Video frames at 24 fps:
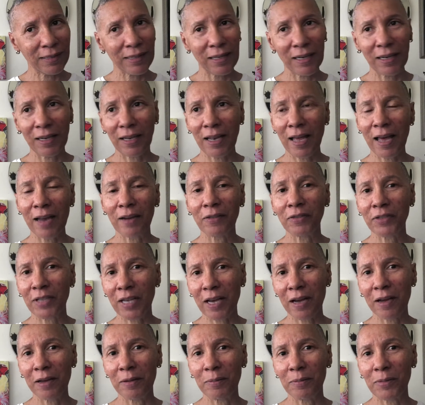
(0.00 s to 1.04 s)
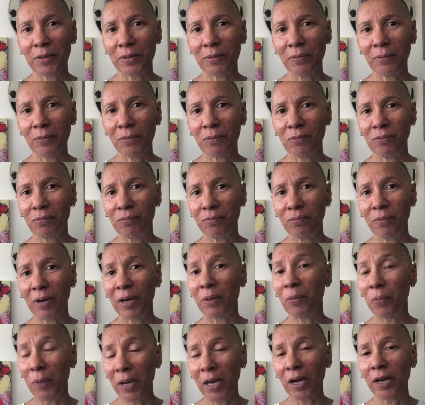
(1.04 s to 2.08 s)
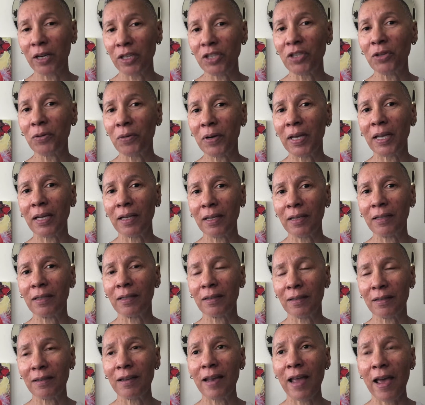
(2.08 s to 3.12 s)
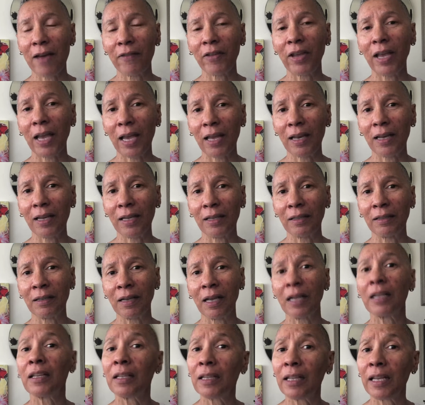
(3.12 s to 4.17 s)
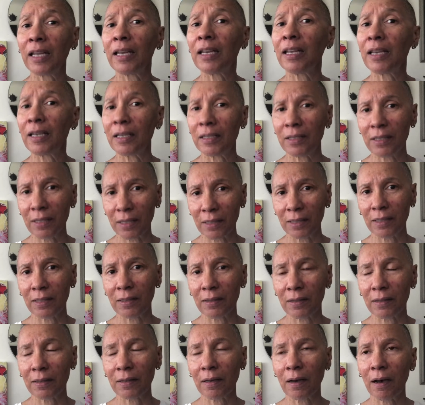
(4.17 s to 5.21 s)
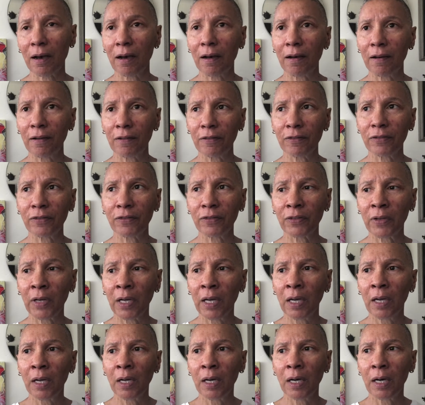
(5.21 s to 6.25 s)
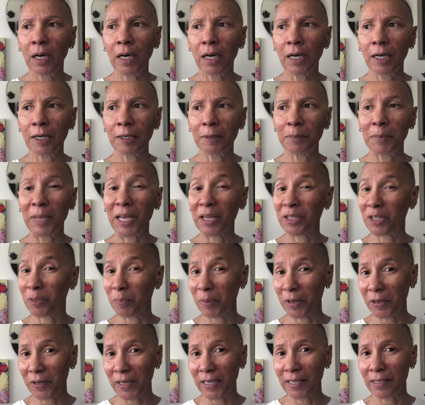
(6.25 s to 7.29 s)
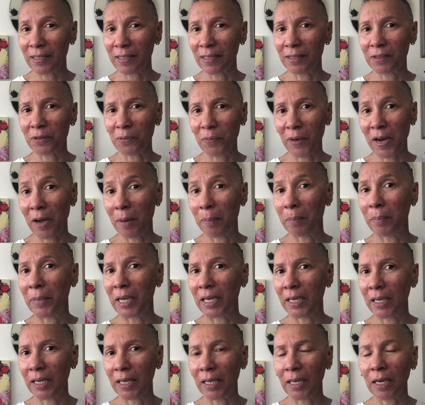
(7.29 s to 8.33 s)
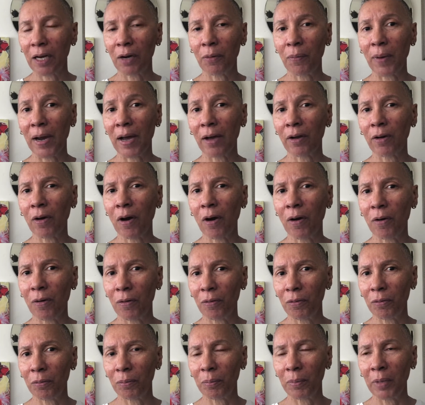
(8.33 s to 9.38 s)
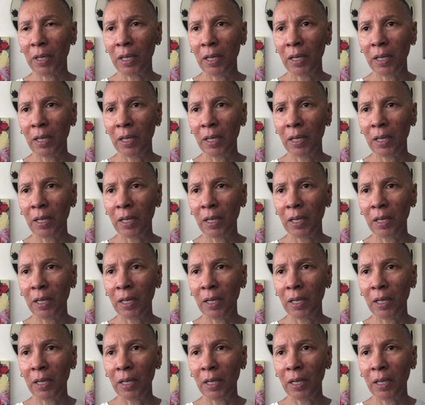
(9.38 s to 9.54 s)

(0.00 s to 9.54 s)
And a lot of times what we are doing is navigating lineages of experiences around money, around home,